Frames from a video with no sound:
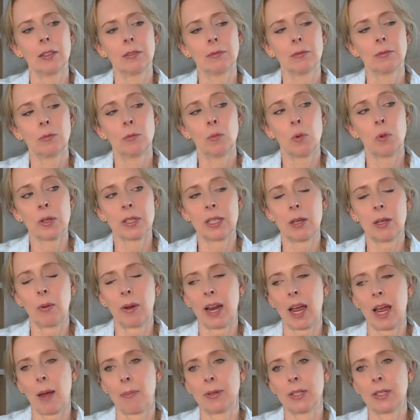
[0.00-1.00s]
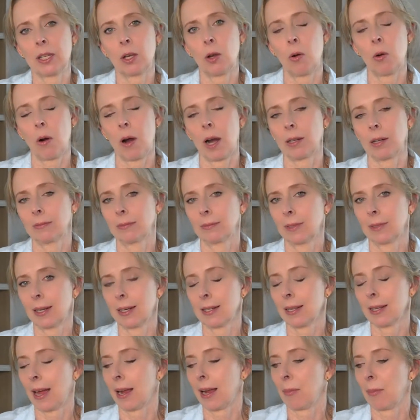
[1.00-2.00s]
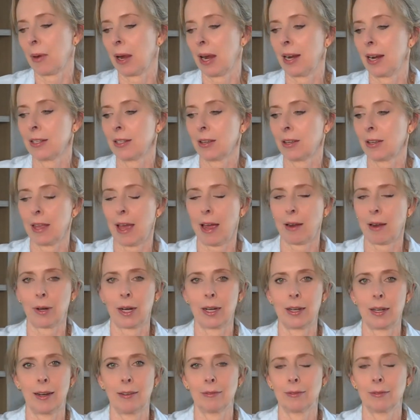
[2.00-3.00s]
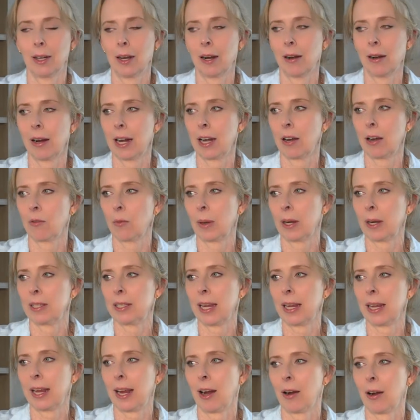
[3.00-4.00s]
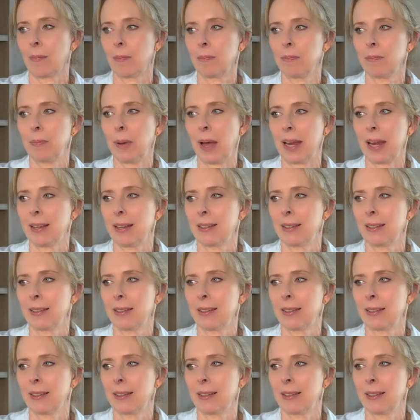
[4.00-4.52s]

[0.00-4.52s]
we'll see what happens in court because I got my eyes on that right now. All right, everybody. Take care. Bye.